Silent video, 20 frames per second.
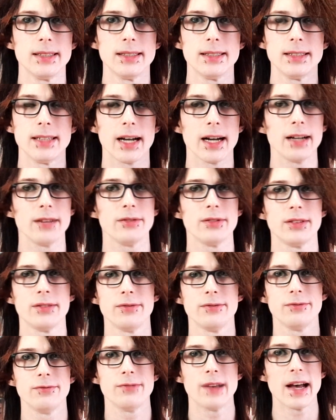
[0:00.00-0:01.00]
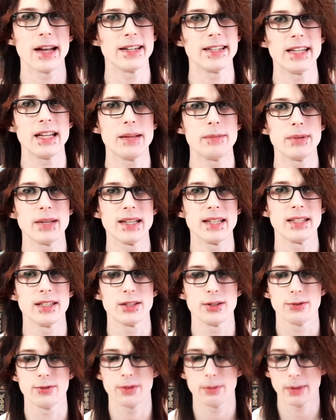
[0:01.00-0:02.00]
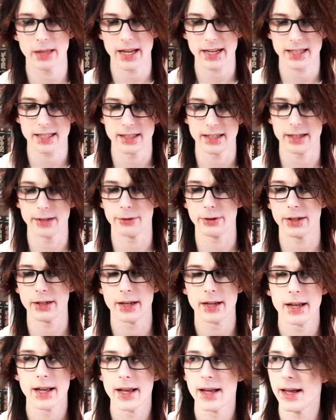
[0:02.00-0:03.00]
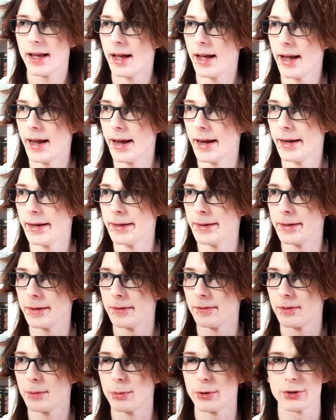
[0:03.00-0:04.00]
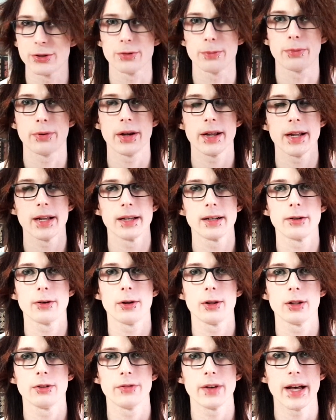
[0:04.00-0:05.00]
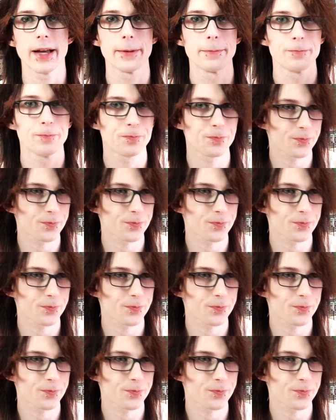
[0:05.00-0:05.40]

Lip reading: dived that deep into the Black Canary and the Birds of Prey and all of that.